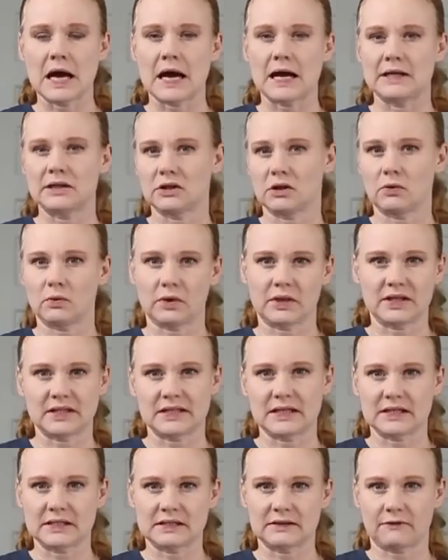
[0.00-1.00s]
I don't really
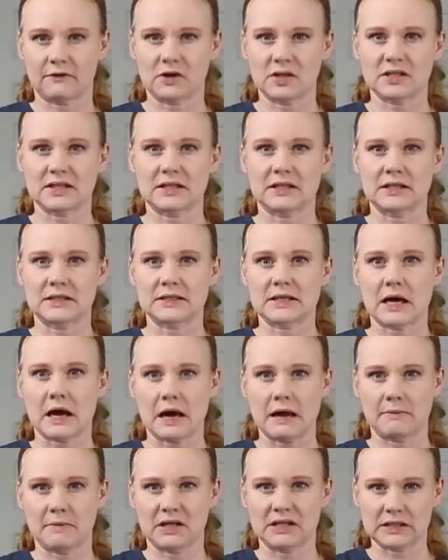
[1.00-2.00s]
see a difference in the
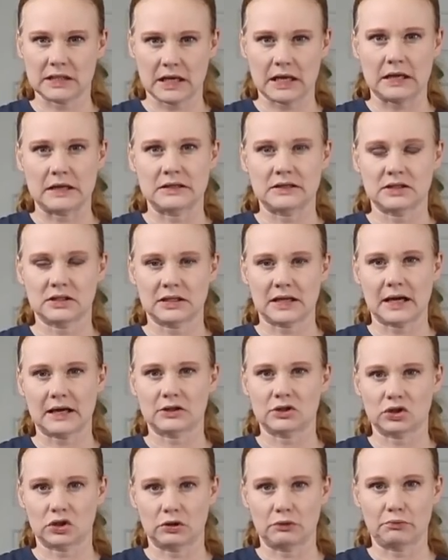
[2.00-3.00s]
time it takes to
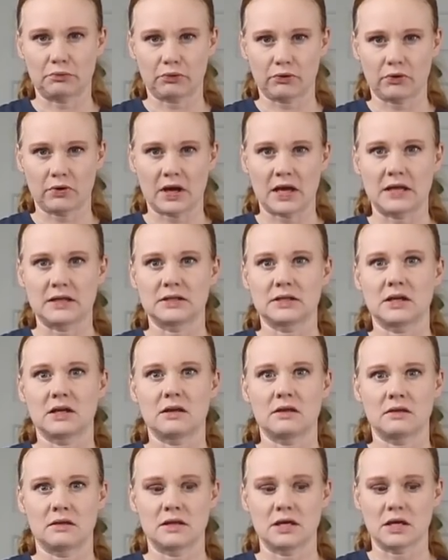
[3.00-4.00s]
actually print
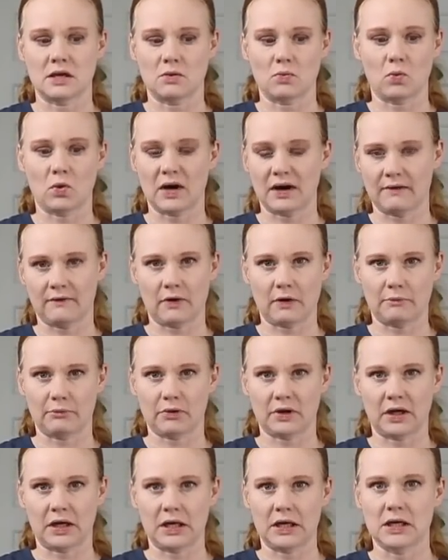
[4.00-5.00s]
the whatever I'm
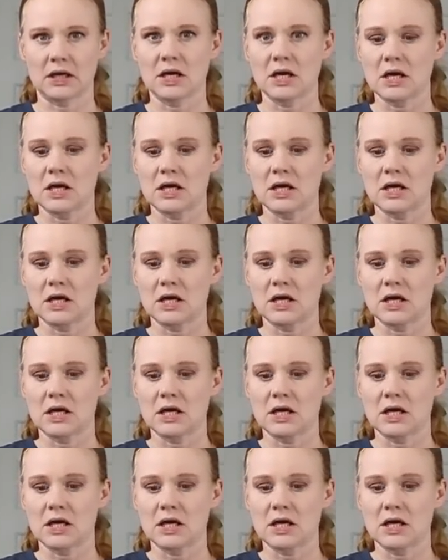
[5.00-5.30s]
printing.